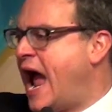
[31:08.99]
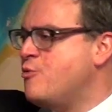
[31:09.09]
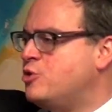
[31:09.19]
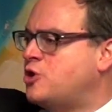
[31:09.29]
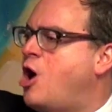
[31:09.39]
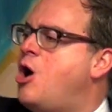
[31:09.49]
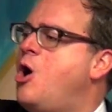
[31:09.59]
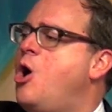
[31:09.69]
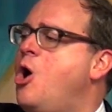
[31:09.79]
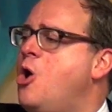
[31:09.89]
I will
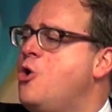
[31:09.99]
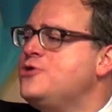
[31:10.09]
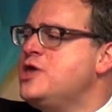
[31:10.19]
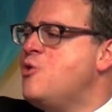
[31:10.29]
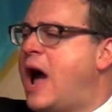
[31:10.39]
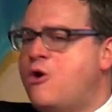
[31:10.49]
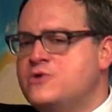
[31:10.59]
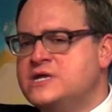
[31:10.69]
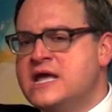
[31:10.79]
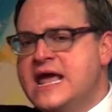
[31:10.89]
haul you out